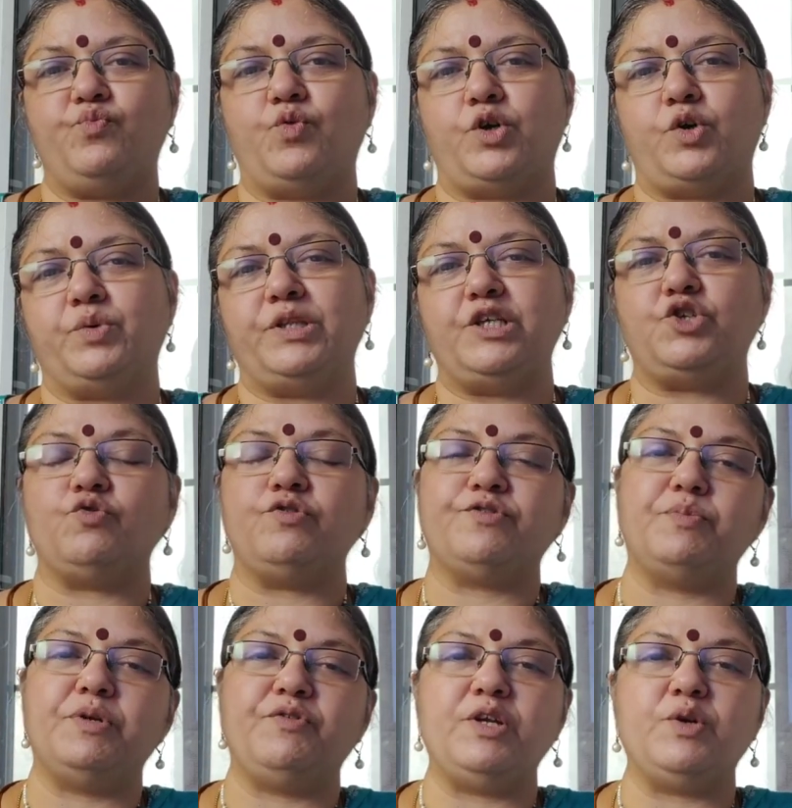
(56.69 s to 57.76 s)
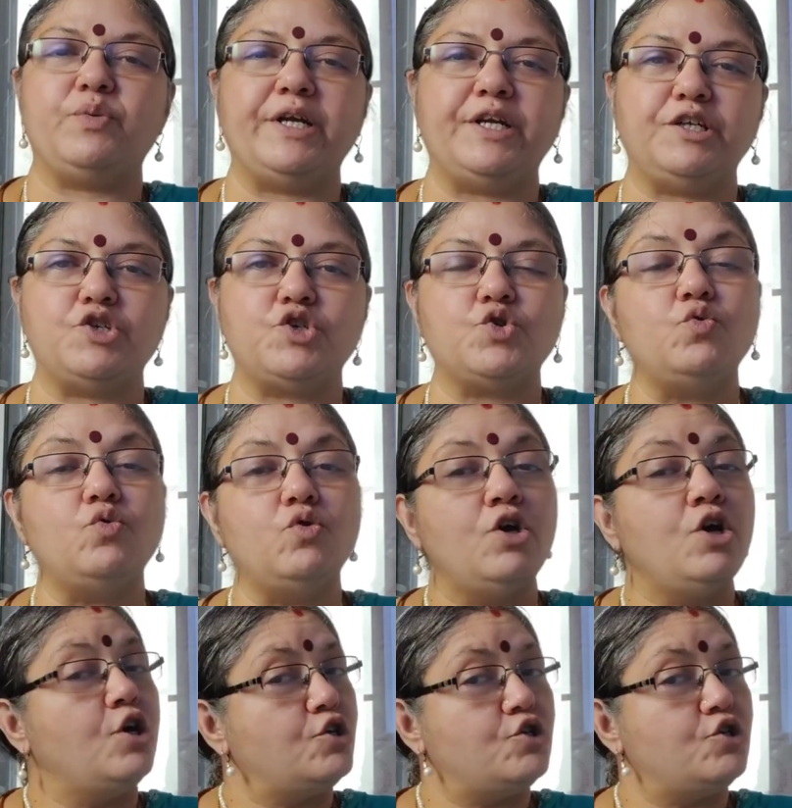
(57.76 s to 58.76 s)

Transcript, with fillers: whatever they choose between 22